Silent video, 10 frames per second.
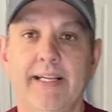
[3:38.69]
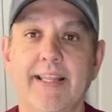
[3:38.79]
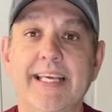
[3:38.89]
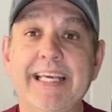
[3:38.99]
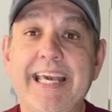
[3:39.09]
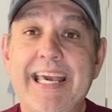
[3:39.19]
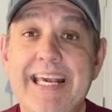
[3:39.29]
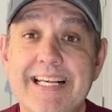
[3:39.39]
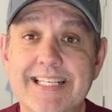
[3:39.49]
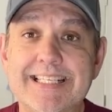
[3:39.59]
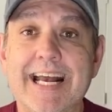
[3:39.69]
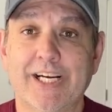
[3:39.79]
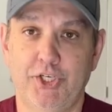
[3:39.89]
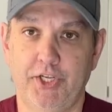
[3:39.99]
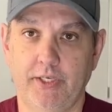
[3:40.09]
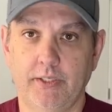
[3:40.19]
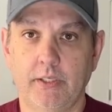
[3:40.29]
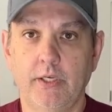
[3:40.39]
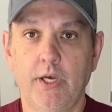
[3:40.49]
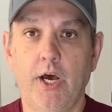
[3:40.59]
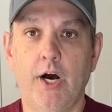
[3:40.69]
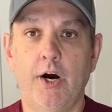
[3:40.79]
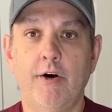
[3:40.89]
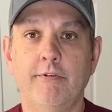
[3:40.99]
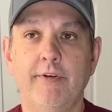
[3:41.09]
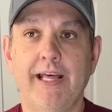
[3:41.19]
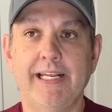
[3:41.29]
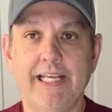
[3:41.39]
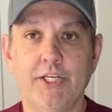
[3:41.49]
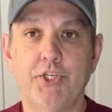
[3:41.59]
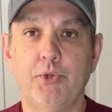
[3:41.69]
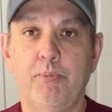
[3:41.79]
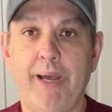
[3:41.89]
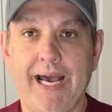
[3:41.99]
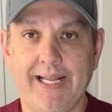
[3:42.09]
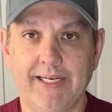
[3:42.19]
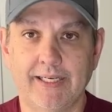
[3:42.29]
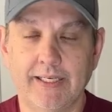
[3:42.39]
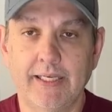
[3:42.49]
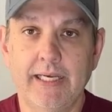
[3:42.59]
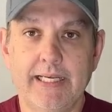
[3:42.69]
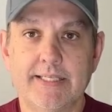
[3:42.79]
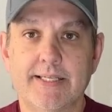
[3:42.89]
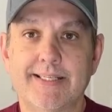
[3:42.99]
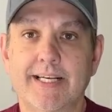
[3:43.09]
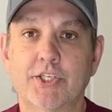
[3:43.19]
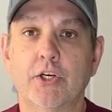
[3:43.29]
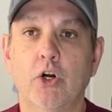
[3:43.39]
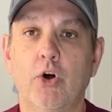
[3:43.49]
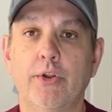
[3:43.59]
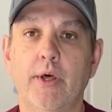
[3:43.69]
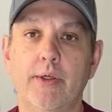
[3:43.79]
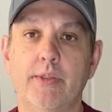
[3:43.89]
Now, the key section of an issued patent is a section called the